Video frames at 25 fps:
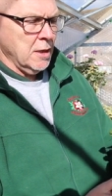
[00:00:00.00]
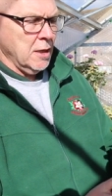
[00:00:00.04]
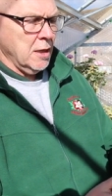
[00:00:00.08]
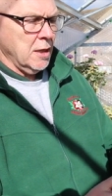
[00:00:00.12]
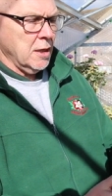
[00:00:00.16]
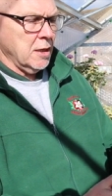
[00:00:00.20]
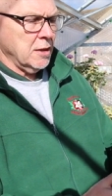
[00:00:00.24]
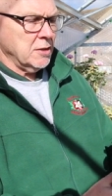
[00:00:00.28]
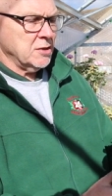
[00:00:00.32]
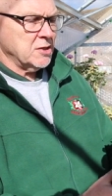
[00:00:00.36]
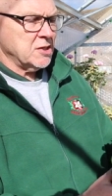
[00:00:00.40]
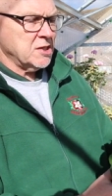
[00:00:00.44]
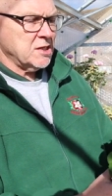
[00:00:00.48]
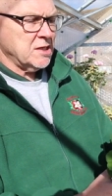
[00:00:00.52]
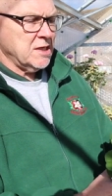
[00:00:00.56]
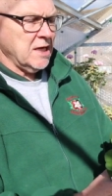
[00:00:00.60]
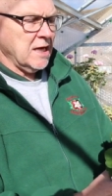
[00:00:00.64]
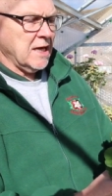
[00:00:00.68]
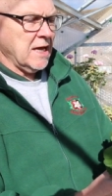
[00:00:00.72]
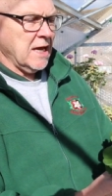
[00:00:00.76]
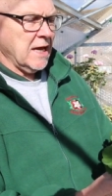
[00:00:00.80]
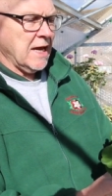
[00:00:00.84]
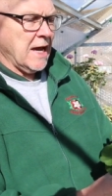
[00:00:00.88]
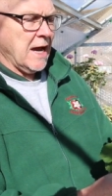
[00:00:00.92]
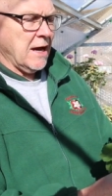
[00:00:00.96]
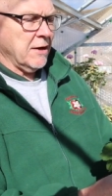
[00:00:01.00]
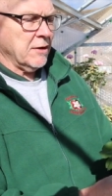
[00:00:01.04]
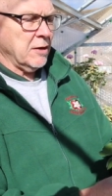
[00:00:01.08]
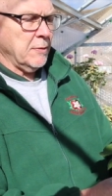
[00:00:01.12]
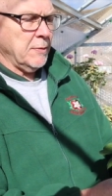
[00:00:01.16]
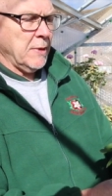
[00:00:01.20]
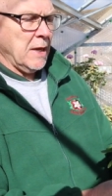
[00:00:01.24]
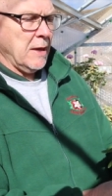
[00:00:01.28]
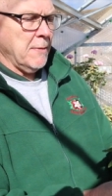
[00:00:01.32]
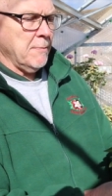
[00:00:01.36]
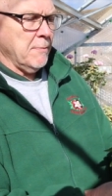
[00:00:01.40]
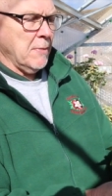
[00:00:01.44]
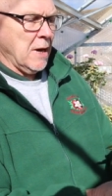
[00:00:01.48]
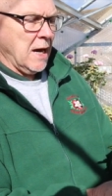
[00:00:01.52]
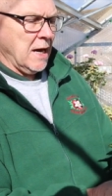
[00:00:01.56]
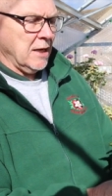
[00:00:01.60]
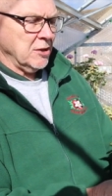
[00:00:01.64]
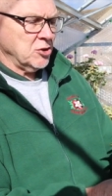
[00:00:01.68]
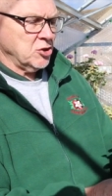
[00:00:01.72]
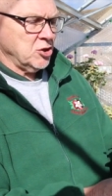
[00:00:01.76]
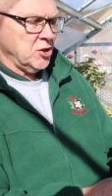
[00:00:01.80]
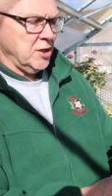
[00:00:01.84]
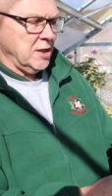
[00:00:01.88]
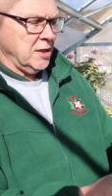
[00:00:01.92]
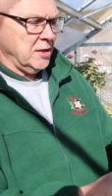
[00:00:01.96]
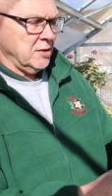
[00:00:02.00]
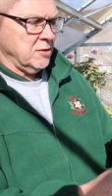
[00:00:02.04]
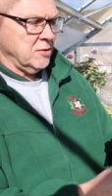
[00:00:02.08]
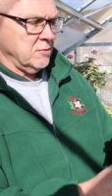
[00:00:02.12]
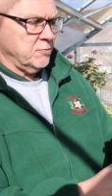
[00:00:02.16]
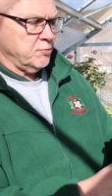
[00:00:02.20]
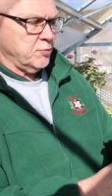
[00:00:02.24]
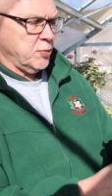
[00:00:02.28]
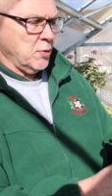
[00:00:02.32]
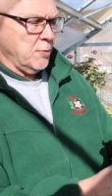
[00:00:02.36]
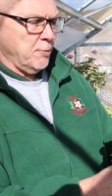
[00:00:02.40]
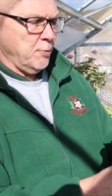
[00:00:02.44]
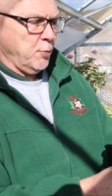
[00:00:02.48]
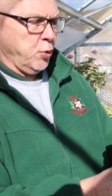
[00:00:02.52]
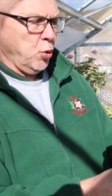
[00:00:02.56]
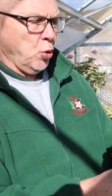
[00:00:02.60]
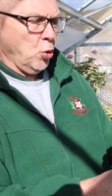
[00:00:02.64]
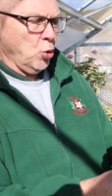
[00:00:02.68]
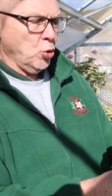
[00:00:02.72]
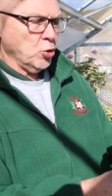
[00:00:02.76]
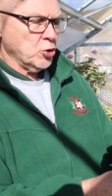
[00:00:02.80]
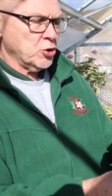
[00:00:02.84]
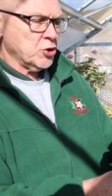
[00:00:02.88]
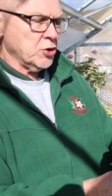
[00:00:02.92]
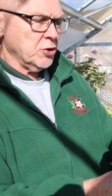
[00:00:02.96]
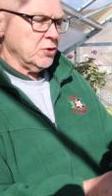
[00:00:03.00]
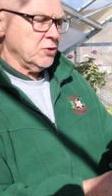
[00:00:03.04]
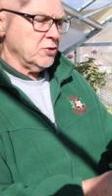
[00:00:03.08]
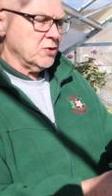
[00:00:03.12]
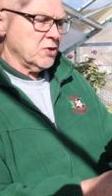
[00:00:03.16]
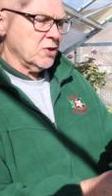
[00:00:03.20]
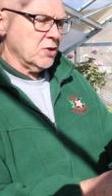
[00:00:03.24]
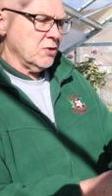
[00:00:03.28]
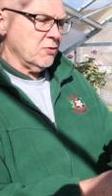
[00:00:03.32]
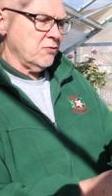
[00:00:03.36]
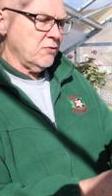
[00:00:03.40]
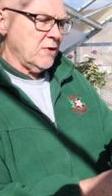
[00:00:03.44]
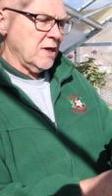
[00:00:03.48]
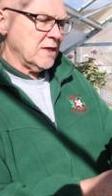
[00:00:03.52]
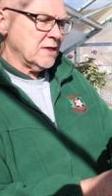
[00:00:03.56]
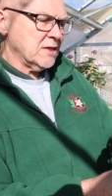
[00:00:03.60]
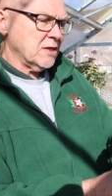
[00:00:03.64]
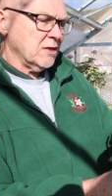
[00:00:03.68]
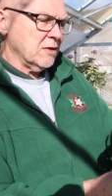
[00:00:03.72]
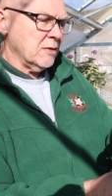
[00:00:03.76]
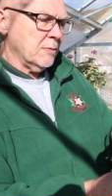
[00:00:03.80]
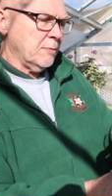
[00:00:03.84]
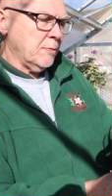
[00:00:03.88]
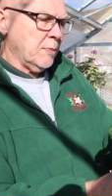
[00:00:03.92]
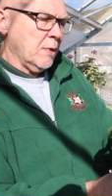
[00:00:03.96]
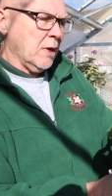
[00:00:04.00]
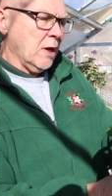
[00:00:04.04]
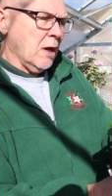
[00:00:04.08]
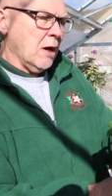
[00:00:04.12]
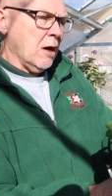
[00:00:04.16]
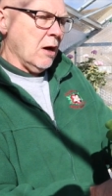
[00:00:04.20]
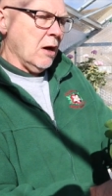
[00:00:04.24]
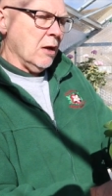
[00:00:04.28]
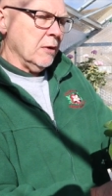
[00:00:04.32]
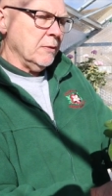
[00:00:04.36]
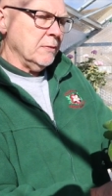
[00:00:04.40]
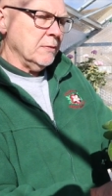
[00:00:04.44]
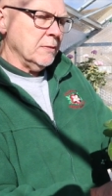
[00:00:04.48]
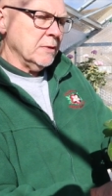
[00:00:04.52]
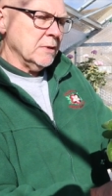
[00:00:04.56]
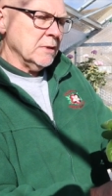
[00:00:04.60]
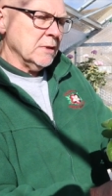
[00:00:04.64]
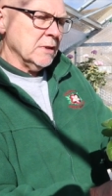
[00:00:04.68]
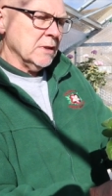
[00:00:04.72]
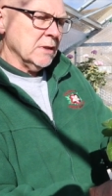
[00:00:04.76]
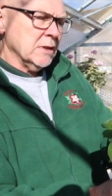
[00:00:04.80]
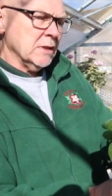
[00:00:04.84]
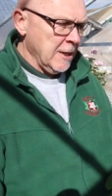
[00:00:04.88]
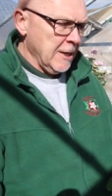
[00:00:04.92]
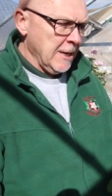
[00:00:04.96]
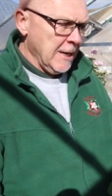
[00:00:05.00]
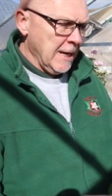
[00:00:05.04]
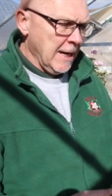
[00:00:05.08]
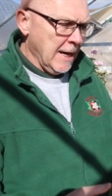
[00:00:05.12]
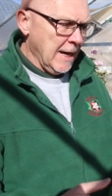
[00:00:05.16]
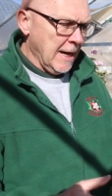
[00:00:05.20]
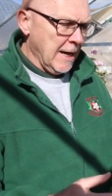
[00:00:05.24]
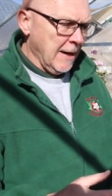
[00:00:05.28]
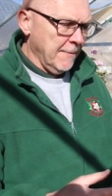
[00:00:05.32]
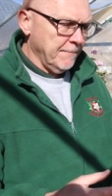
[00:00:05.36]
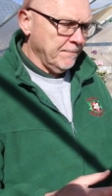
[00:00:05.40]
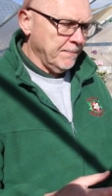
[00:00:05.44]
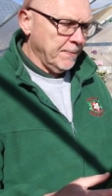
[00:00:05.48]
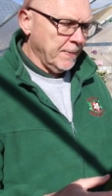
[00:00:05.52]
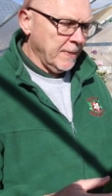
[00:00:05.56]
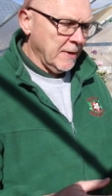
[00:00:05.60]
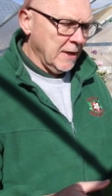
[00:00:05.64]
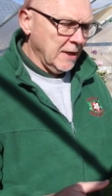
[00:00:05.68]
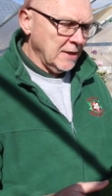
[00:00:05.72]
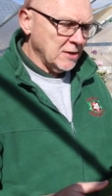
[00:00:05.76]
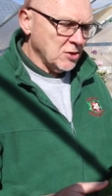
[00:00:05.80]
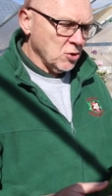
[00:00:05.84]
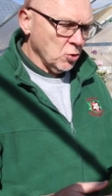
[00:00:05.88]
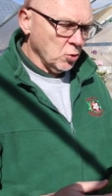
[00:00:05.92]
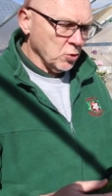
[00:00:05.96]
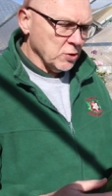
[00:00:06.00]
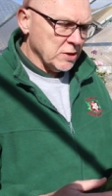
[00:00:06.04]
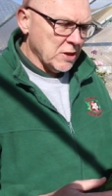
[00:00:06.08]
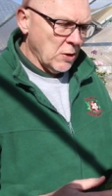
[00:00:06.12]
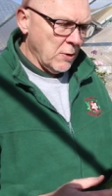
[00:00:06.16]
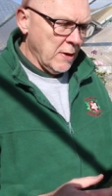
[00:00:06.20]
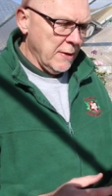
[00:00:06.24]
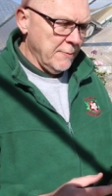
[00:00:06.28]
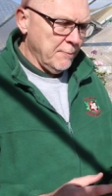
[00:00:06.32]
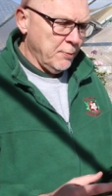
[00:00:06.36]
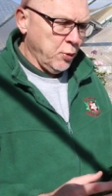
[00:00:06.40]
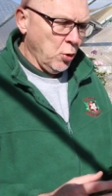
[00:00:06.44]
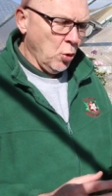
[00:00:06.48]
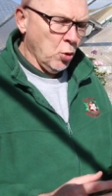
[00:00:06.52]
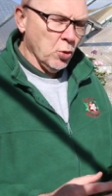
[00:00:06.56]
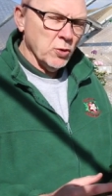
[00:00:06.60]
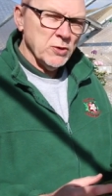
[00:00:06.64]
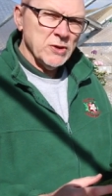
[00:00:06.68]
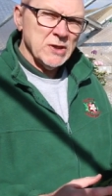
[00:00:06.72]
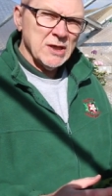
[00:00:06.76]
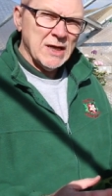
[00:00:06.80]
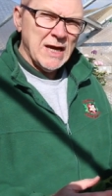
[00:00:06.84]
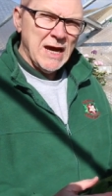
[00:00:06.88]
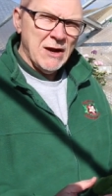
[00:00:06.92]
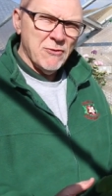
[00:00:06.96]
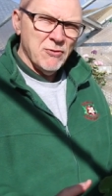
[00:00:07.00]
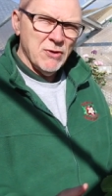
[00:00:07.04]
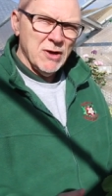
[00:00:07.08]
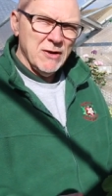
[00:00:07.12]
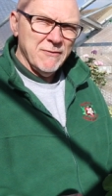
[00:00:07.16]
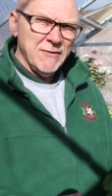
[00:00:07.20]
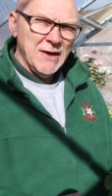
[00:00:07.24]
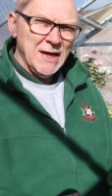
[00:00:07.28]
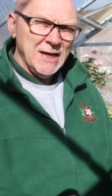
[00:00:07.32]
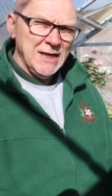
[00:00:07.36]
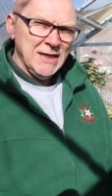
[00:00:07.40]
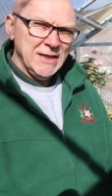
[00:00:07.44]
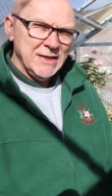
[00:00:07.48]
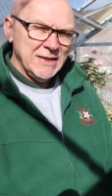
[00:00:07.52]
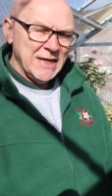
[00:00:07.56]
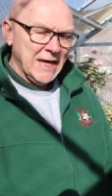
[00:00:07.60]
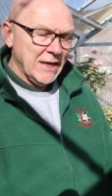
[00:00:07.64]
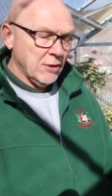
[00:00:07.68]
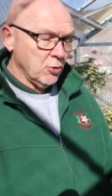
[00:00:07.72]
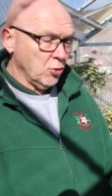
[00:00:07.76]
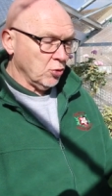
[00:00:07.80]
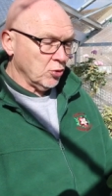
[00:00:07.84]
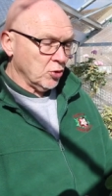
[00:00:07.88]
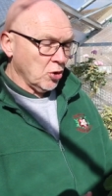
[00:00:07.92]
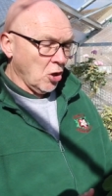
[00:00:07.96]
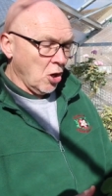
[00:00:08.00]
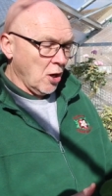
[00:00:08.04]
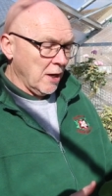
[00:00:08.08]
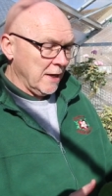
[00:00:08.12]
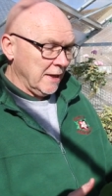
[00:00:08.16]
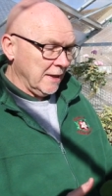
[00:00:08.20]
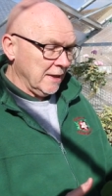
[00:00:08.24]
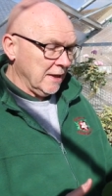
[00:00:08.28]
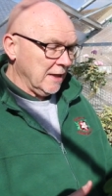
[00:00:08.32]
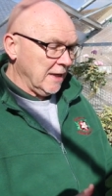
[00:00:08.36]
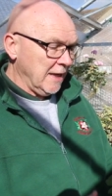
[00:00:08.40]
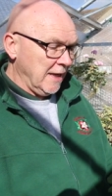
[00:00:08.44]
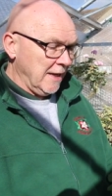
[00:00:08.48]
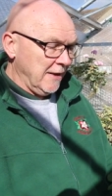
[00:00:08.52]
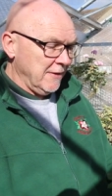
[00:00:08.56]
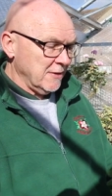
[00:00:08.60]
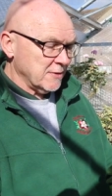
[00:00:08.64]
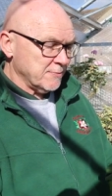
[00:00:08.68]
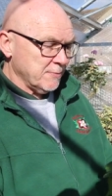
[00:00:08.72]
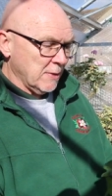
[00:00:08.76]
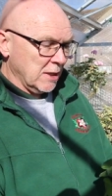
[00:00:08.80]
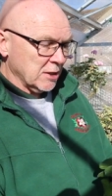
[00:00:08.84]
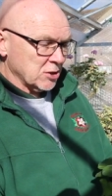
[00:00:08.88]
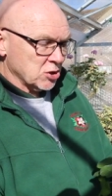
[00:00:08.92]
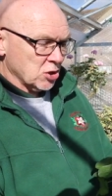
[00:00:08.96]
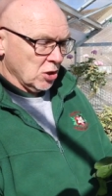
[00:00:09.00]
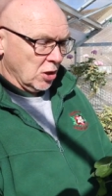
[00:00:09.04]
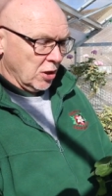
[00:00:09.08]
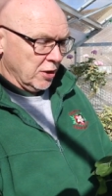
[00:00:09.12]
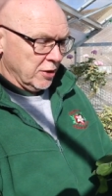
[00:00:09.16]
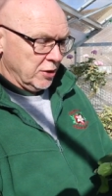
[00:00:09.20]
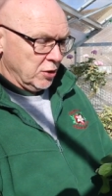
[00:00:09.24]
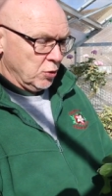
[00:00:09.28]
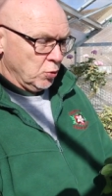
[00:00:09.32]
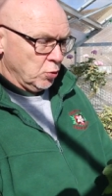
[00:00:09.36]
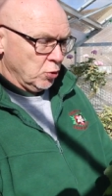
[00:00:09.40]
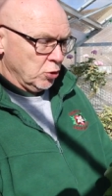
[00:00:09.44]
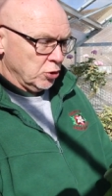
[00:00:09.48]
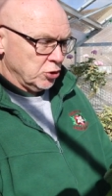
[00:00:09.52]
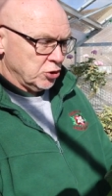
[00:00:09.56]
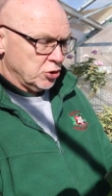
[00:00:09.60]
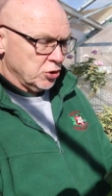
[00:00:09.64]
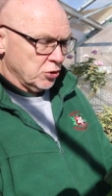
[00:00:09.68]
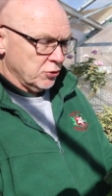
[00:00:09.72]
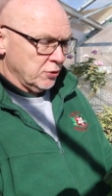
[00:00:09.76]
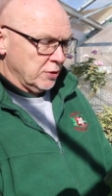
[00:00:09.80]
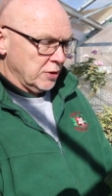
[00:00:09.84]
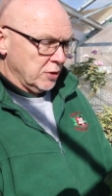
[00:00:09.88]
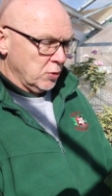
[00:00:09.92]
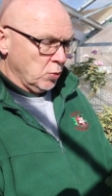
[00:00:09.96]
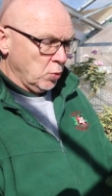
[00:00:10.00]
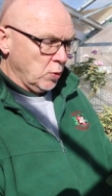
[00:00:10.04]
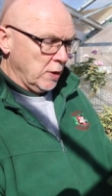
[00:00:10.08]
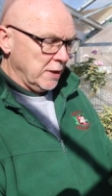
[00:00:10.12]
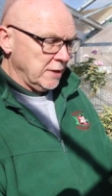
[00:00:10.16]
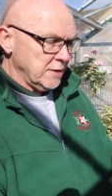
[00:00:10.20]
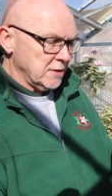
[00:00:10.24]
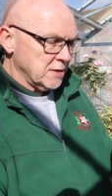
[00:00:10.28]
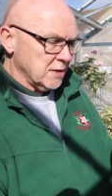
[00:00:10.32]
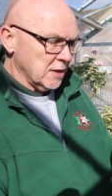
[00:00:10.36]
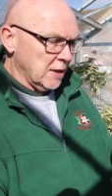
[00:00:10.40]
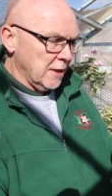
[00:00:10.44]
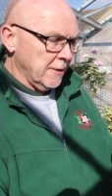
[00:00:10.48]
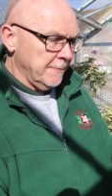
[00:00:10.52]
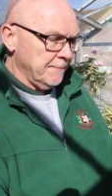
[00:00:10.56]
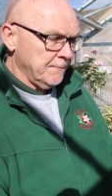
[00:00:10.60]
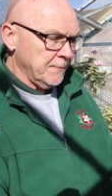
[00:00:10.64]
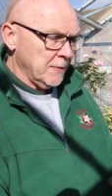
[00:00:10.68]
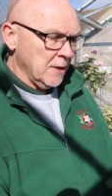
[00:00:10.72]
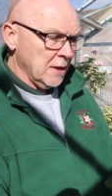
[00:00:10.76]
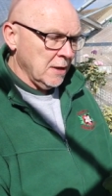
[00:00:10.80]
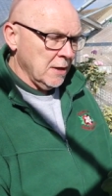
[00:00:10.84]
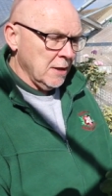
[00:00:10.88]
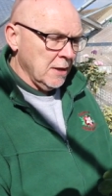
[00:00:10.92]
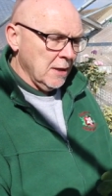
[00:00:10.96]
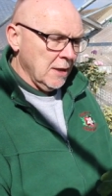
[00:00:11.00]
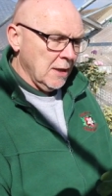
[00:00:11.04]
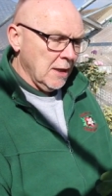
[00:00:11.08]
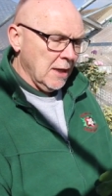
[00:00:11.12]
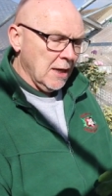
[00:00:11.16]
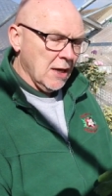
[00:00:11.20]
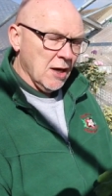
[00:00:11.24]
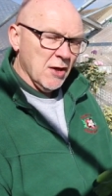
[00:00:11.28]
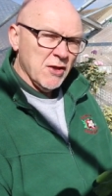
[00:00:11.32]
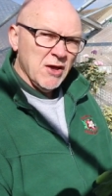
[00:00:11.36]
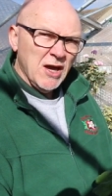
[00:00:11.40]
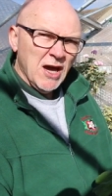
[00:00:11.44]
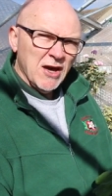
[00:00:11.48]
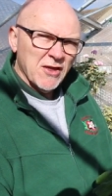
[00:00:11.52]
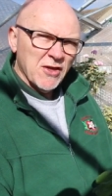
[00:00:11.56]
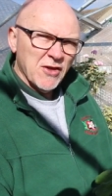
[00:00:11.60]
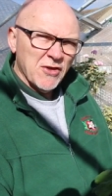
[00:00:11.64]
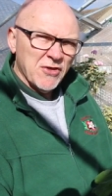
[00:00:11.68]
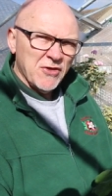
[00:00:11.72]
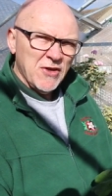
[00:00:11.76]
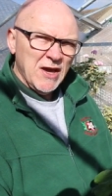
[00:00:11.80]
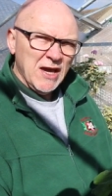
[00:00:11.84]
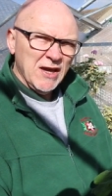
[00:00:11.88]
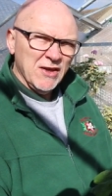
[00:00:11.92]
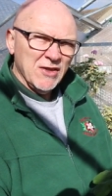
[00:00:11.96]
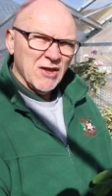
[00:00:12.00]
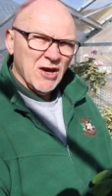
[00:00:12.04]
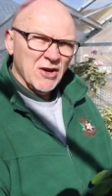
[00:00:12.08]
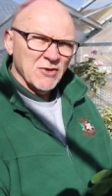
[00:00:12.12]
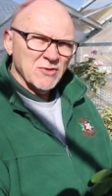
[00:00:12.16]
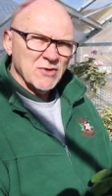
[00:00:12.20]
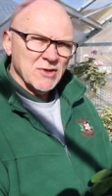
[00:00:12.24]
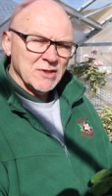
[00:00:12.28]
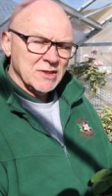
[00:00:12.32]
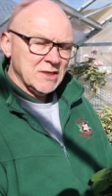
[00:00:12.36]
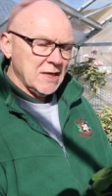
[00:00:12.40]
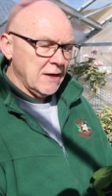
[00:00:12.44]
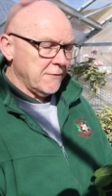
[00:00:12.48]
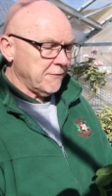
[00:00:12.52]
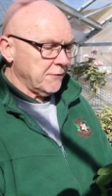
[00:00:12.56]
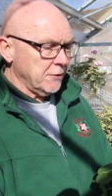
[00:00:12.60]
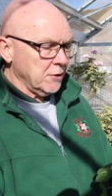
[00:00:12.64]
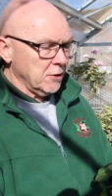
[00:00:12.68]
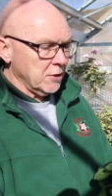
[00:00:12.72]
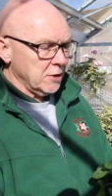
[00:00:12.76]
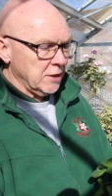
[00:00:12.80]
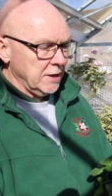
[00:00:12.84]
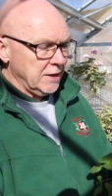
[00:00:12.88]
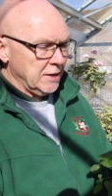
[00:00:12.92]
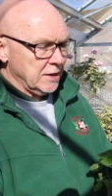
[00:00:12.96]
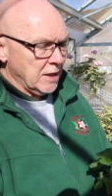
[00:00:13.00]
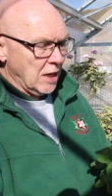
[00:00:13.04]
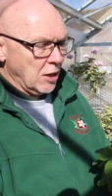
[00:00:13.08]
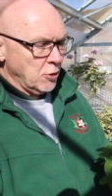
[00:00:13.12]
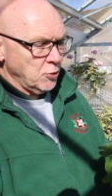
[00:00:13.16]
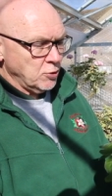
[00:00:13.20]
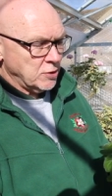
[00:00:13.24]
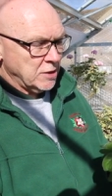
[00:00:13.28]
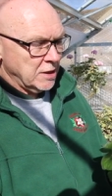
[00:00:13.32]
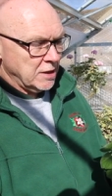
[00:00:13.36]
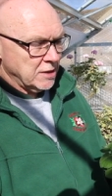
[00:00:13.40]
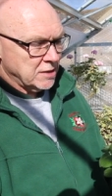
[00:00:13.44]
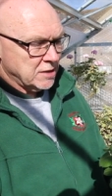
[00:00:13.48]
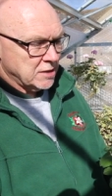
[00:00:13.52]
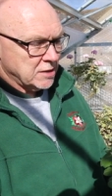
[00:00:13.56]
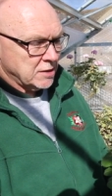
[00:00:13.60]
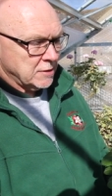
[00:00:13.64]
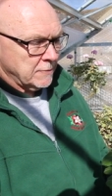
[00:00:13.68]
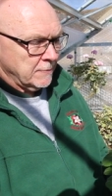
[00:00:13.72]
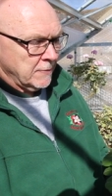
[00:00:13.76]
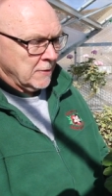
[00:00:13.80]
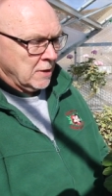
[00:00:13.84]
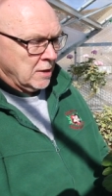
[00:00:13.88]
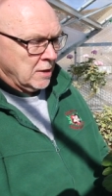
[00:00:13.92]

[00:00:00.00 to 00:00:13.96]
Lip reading: and sticking out a bit much in proportion to the rest of the plant. It's also important to get rid of any dead or dying leaves, much like you would during the winter. The other thing though to definitely notice